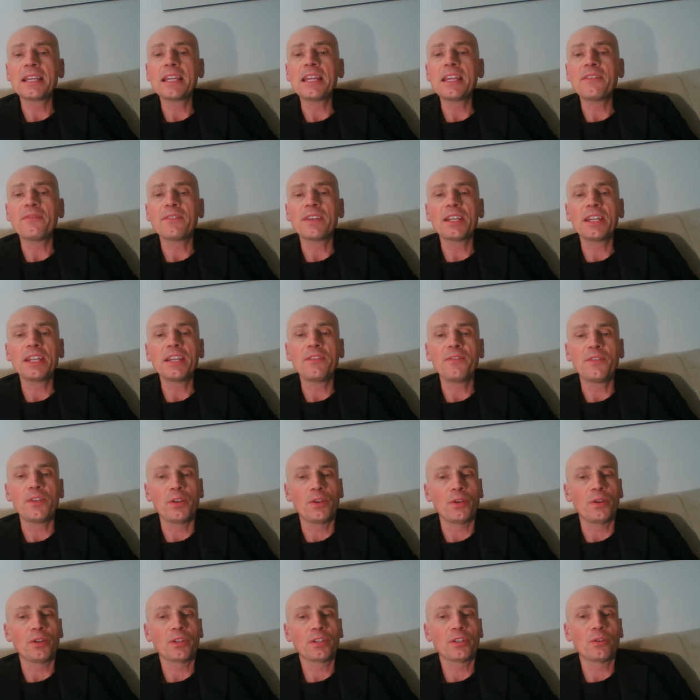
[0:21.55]
even if you're
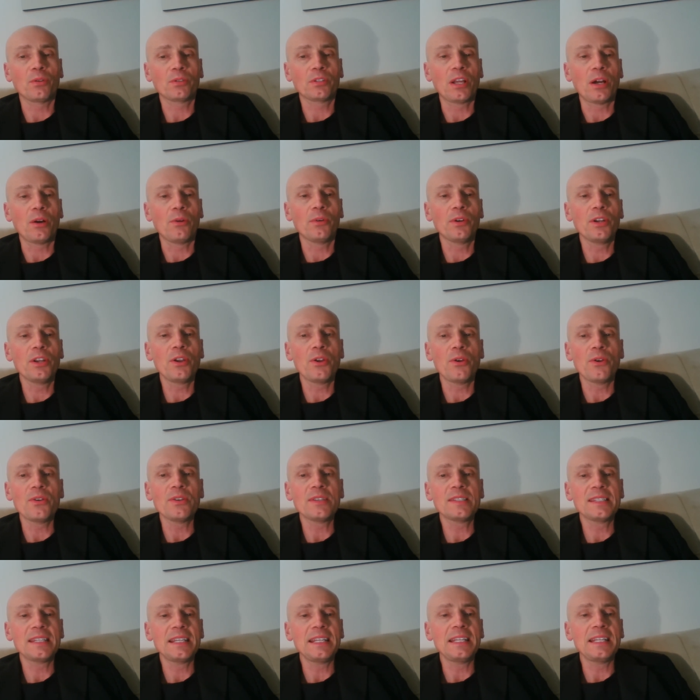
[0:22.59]
not a doctor or a
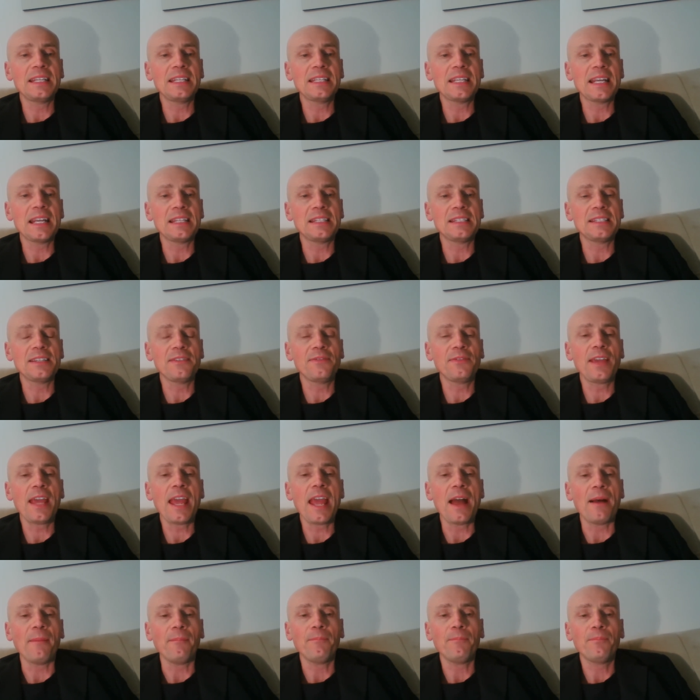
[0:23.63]
nurse in intensive
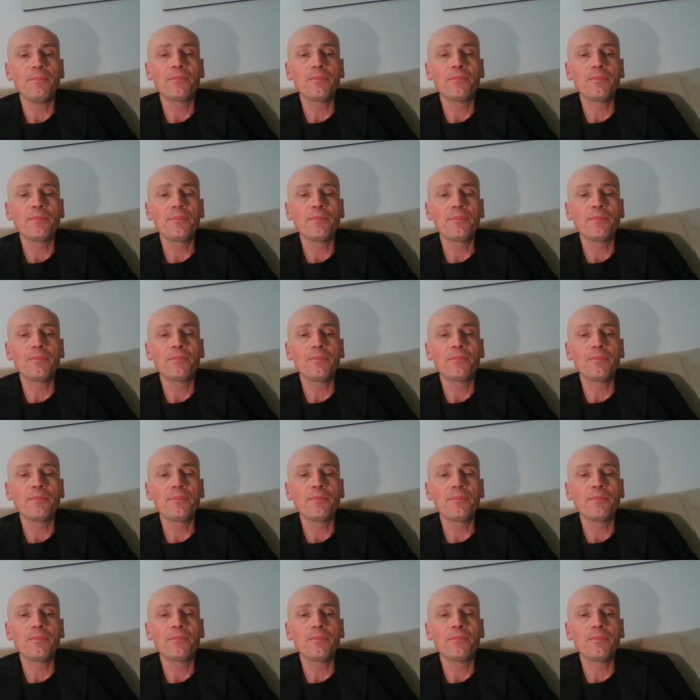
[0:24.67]
care.